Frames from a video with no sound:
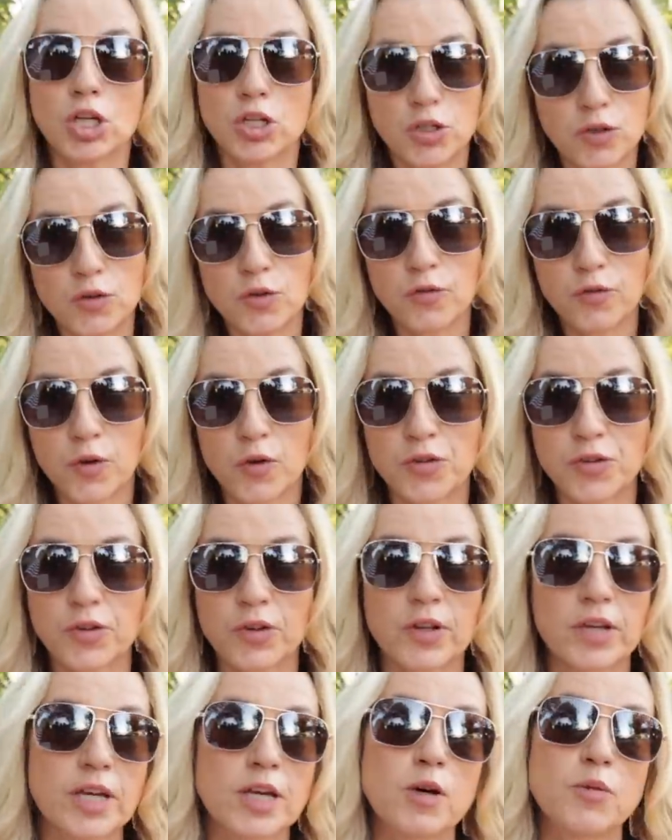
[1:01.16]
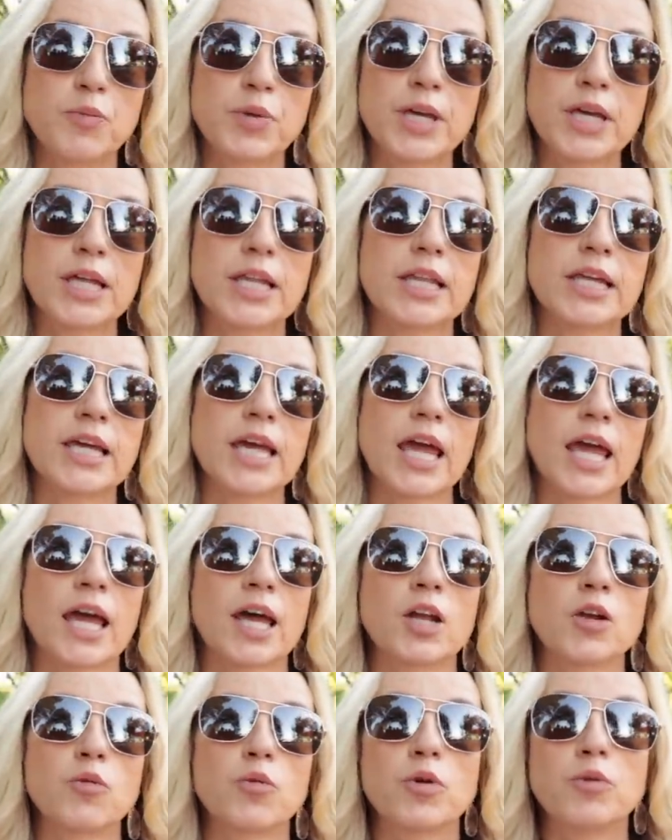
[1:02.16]
universally appealing
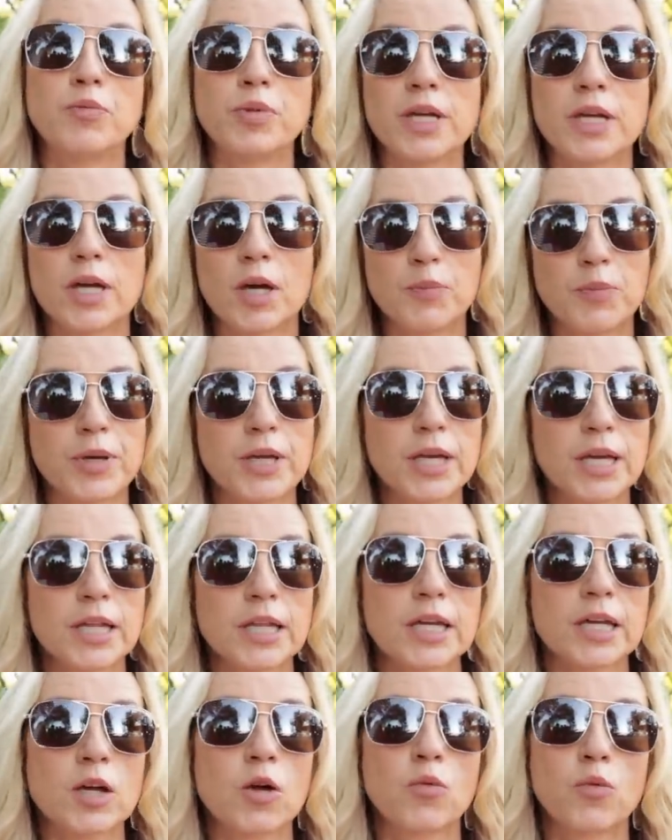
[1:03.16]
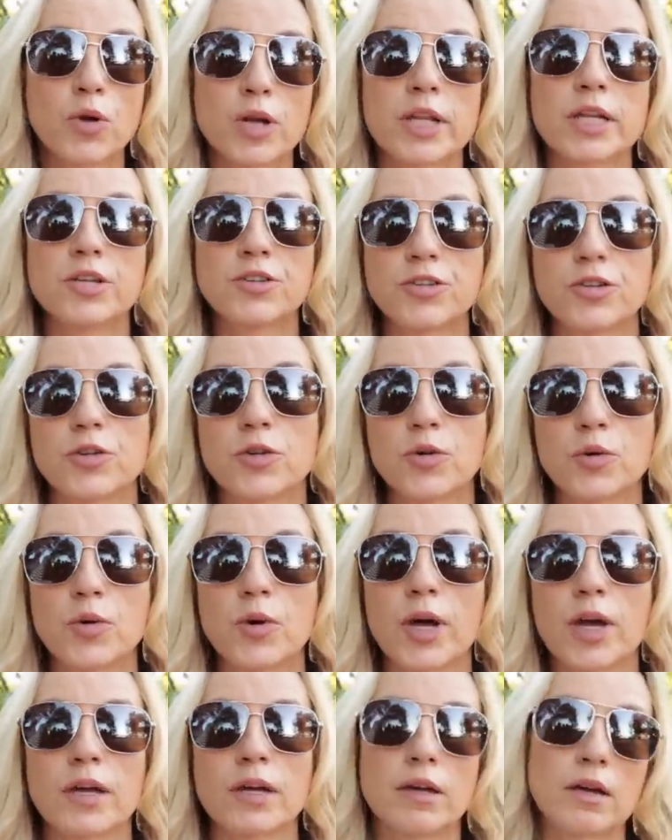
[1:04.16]
and would be appealing really to
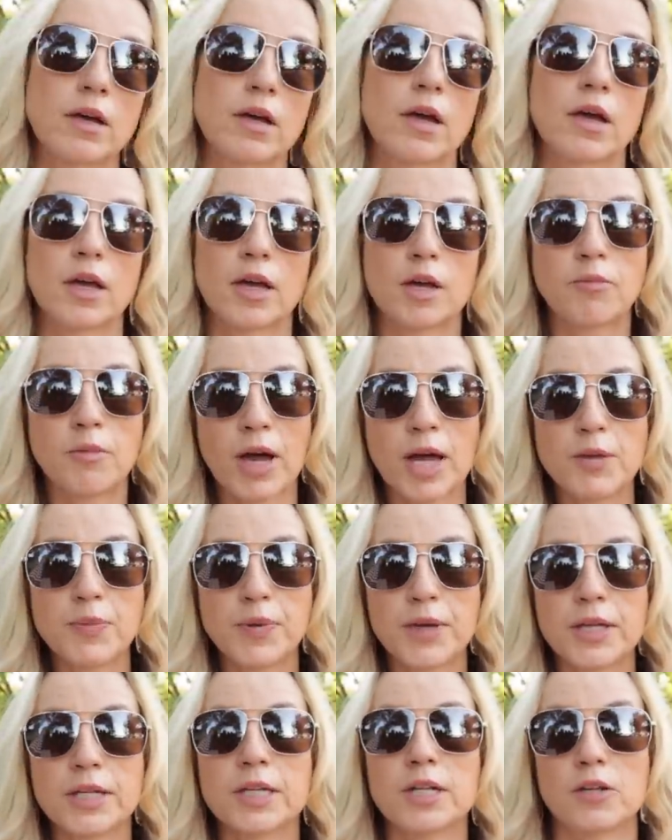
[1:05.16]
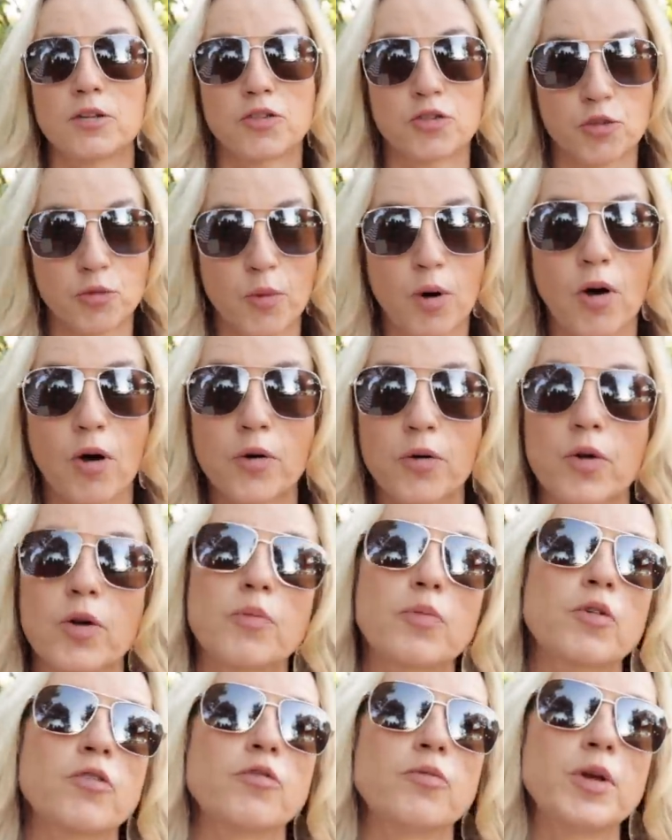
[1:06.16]
a, in my opinion, a small
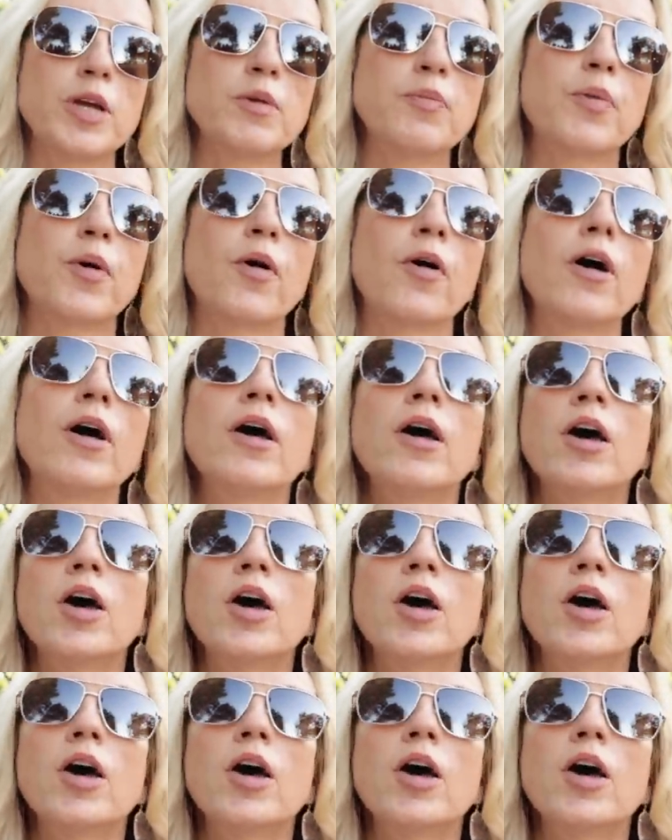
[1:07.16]
group of people.